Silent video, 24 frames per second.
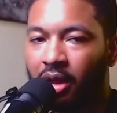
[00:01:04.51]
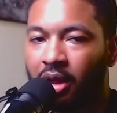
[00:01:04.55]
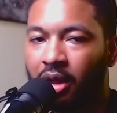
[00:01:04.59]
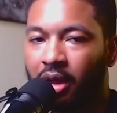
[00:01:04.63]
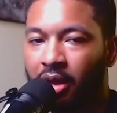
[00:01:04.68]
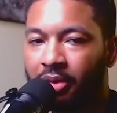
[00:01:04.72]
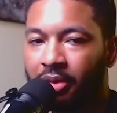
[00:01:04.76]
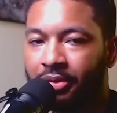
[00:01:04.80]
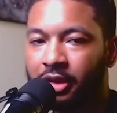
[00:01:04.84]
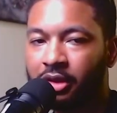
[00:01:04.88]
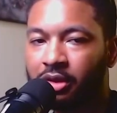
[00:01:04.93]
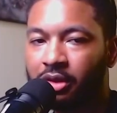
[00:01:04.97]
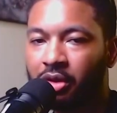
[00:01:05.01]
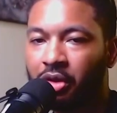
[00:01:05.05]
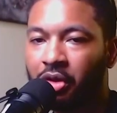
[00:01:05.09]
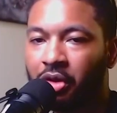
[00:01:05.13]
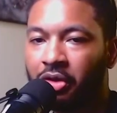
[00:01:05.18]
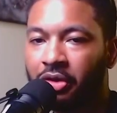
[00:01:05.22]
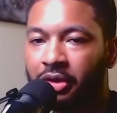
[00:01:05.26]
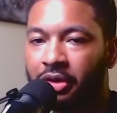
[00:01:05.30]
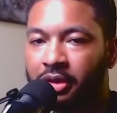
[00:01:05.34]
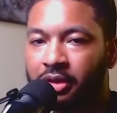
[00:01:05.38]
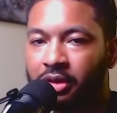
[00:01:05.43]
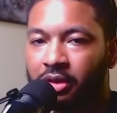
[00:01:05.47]
This
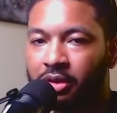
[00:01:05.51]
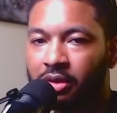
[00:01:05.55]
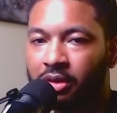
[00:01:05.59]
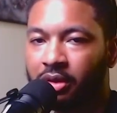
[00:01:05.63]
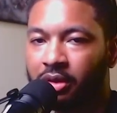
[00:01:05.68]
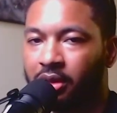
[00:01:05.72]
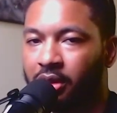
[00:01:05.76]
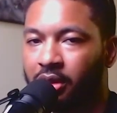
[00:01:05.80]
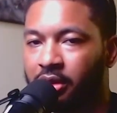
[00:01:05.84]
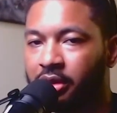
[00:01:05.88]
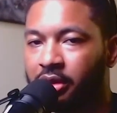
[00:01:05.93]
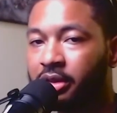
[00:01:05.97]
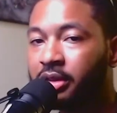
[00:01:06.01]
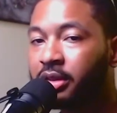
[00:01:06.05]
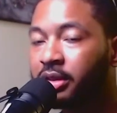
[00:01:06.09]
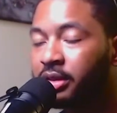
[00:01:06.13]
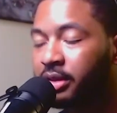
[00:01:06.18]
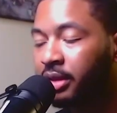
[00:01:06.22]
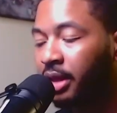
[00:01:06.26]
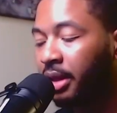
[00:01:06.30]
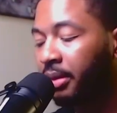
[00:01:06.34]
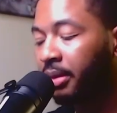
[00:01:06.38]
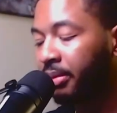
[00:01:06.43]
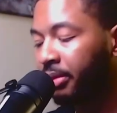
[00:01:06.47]
chorus, it's the
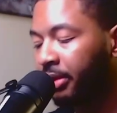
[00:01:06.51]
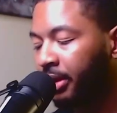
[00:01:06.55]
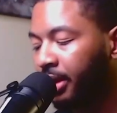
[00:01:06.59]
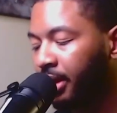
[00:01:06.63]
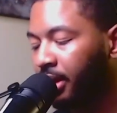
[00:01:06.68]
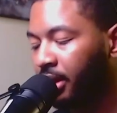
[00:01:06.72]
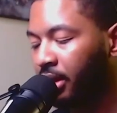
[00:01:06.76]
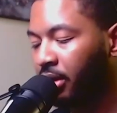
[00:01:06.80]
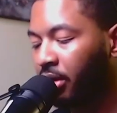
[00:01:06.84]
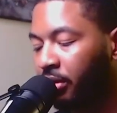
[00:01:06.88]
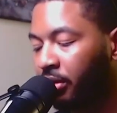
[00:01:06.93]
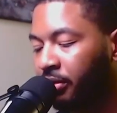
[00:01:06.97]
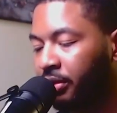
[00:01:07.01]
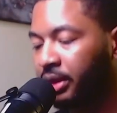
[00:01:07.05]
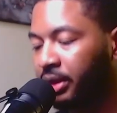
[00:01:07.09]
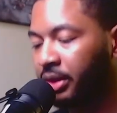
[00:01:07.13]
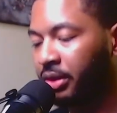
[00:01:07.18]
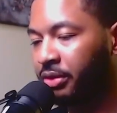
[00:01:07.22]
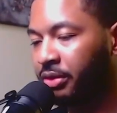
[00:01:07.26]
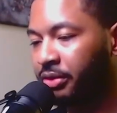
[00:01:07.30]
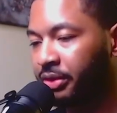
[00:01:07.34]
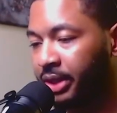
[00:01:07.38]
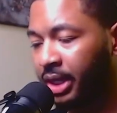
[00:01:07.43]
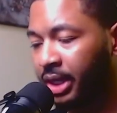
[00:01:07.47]
same thing over and
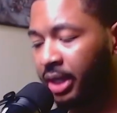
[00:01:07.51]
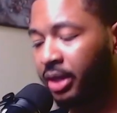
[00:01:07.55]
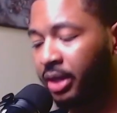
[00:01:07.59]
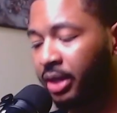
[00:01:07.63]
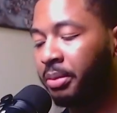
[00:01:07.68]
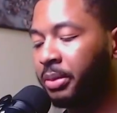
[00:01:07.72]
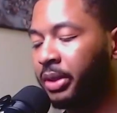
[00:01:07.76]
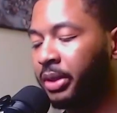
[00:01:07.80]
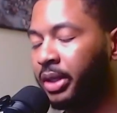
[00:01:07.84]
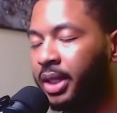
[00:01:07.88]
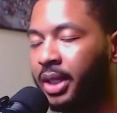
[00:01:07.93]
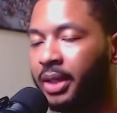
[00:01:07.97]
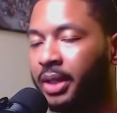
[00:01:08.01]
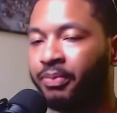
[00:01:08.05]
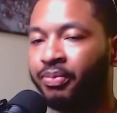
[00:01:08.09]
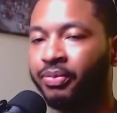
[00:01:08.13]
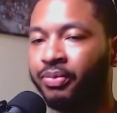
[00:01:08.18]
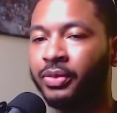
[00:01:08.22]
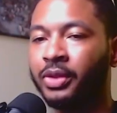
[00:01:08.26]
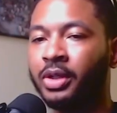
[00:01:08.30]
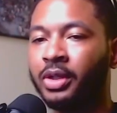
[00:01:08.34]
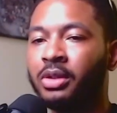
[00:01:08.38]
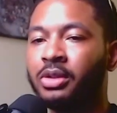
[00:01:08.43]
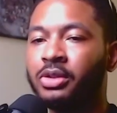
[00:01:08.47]
over that you're playing.
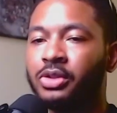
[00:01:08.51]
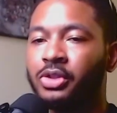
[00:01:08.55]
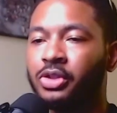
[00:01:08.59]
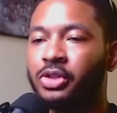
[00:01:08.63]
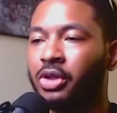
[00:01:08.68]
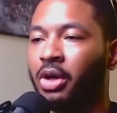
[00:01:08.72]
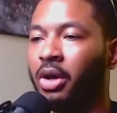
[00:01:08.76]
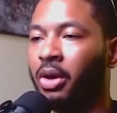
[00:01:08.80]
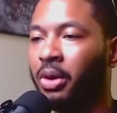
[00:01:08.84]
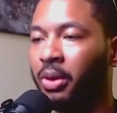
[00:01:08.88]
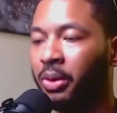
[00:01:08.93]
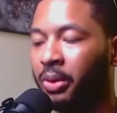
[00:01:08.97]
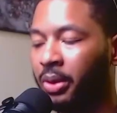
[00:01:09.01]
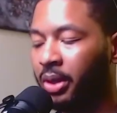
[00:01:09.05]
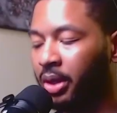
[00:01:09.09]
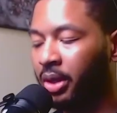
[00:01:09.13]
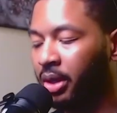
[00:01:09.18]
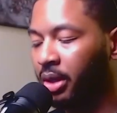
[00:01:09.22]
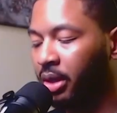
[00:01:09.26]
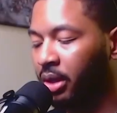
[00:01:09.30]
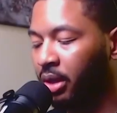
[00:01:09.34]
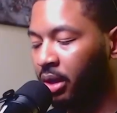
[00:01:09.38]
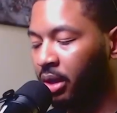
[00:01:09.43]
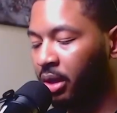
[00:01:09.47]
So
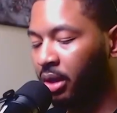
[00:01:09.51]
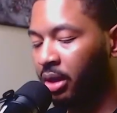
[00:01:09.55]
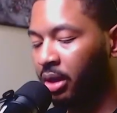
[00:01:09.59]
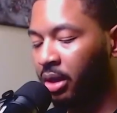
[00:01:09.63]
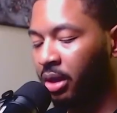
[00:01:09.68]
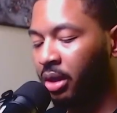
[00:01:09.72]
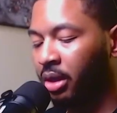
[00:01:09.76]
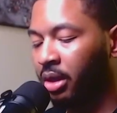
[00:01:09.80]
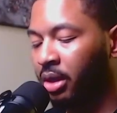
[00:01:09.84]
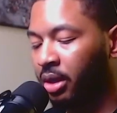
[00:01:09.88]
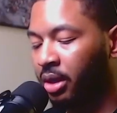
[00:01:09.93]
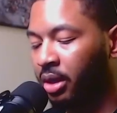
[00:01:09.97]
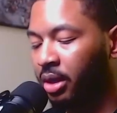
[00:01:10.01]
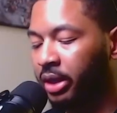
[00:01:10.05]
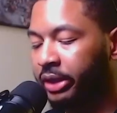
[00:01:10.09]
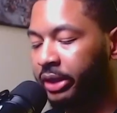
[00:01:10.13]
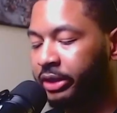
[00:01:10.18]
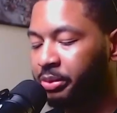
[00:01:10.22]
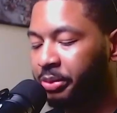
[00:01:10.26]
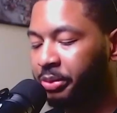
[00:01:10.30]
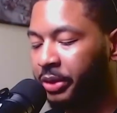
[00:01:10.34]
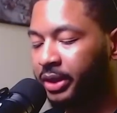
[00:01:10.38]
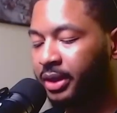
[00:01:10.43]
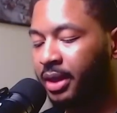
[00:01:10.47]
let's
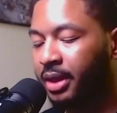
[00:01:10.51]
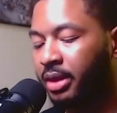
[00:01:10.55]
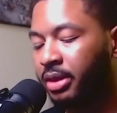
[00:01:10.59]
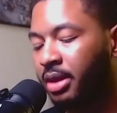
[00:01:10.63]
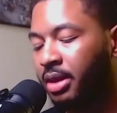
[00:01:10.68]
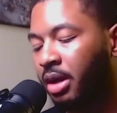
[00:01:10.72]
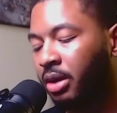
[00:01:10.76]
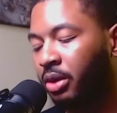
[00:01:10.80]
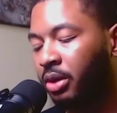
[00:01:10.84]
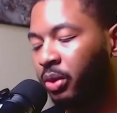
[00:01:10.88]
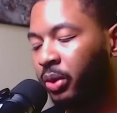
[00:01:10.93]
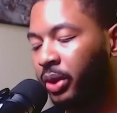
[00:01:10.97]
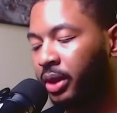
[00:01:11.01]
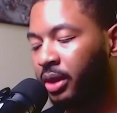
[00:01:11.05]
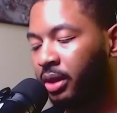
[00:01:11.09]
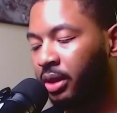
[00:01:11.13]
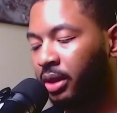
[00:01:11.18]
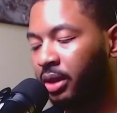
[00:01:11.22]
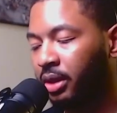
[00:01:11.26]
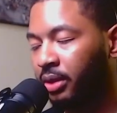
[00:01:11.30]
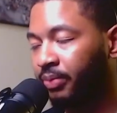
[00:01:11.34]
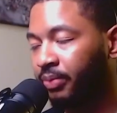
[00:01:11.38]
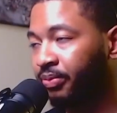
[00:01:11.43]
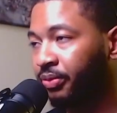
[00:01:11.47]
break that down
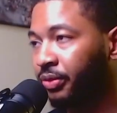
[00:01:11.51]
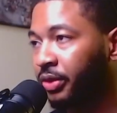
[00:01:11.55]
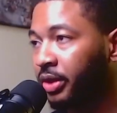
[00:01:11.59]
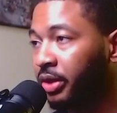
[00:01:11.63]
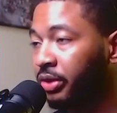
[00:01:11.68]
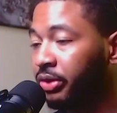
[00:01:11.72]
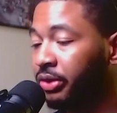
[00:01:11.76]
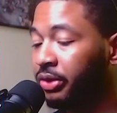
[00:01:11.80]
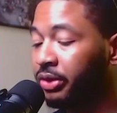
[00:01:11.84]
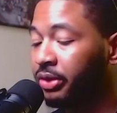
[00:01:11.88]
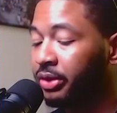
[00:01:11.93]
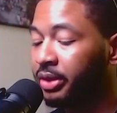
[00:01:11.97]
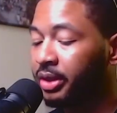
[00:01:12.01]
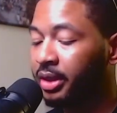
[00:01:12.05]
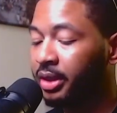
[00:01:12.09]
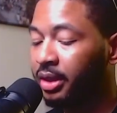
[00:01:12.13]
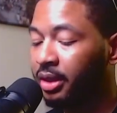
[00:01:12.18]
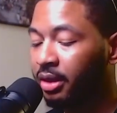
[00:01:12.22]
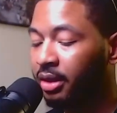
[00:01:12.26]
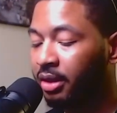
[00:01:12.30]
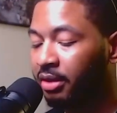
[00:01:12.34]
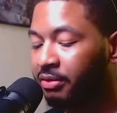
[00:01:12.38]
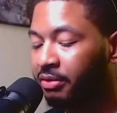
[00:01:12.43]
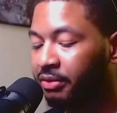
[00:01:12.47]
quickly. They're in the key
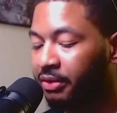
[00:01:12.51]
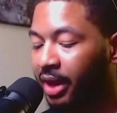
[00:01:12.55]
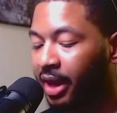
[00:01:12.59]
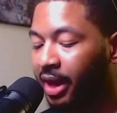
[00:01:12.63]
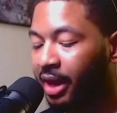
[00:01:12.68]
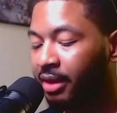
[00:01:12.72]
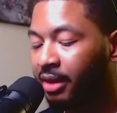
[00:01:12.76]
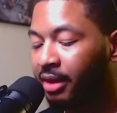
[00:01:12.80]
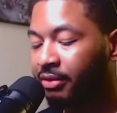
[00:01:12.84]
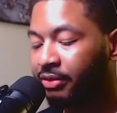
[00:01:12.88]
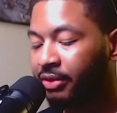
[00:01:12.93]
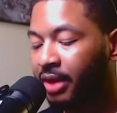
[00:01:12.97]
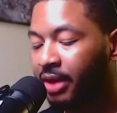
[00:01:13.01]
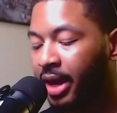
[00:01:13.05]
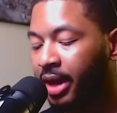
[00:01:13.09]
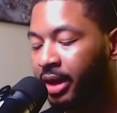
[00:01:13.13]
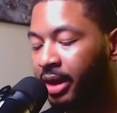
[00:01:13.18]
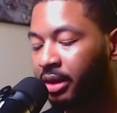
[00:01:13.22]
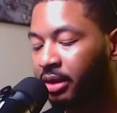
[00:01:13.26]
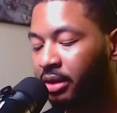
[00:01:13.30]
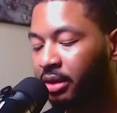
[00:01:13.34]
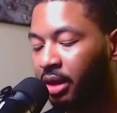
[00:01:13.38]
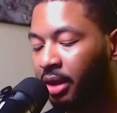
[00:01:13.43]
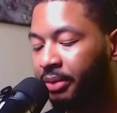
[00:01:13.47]
of A
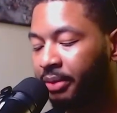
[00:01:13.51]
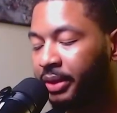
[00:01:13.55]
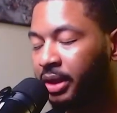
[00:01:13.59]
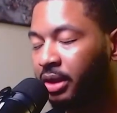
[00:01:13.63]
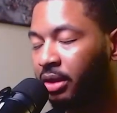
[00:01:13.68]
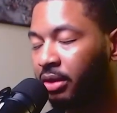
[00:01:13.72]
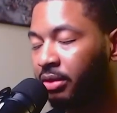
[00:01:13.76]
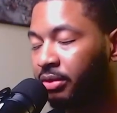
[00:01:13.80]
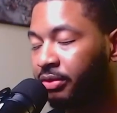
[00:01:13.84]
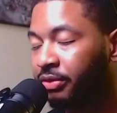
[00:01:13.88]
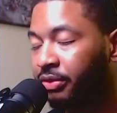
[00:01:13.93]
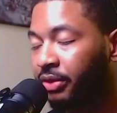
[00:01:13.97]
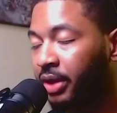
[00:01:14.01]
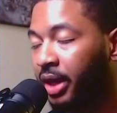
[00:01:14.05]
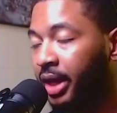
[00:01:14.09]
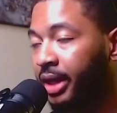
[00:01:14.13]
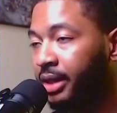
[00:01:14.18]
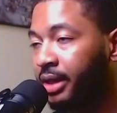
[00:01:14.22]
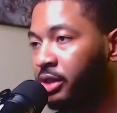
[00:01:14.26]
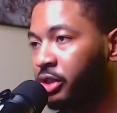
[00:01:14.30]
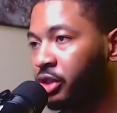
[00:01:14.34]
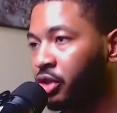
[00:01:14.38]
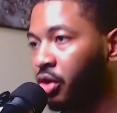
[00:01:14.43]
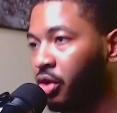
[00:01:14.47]

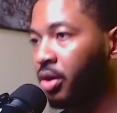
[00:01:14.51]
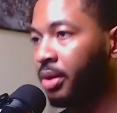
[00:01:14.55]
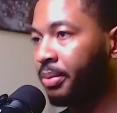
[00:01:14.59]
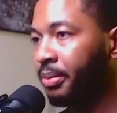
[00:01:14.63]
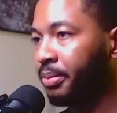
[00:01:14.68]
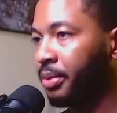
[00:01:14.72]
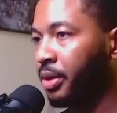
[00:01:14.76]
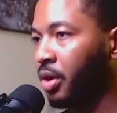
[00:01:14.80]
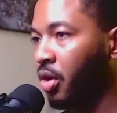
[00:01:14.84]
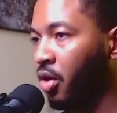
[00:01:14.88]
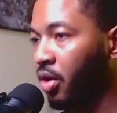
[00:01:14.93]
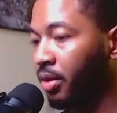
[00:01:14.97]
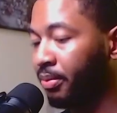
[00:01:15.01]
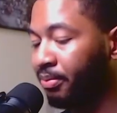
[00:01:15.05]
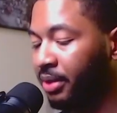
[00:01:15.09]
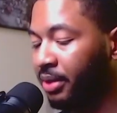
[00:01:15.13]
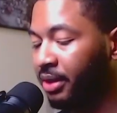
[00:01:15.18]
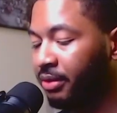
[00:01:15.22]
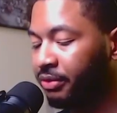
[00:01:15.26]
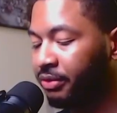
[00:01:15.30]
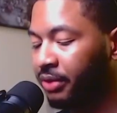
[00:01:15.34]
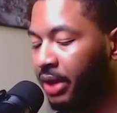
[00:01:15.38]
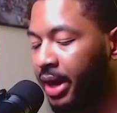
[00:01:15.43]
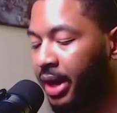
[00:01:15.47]
sharp or B
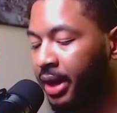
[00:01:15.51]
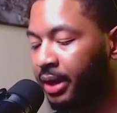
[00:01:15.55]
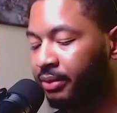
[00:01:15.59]
flat.